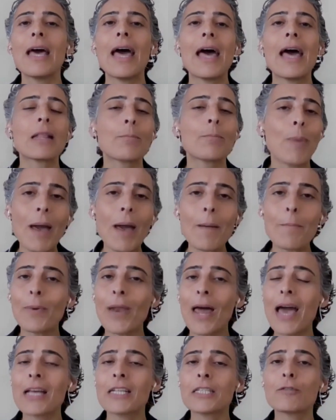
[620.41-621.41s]
and
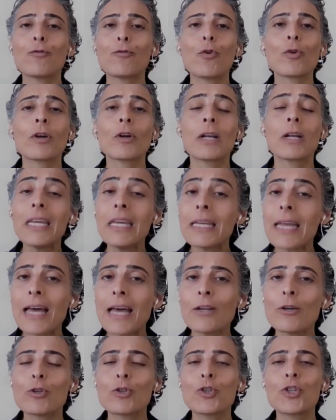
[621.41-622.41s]
pipelines for clean
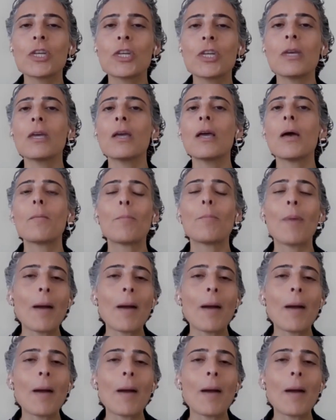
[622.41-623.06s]
energy,